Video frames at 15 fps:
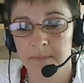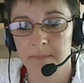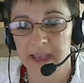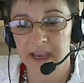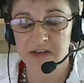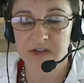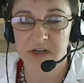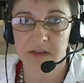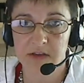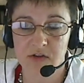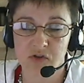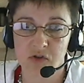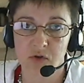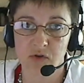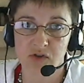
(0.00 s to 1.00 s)
asking the
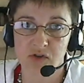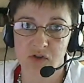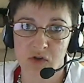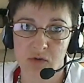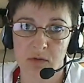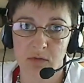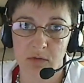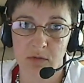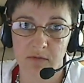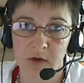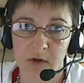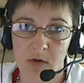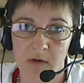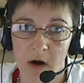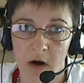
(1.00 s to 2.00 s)
students to do a
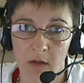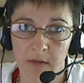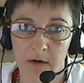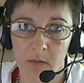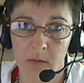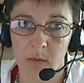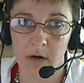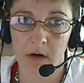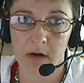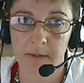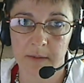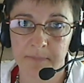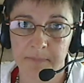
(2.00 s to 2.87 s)
review of all their work.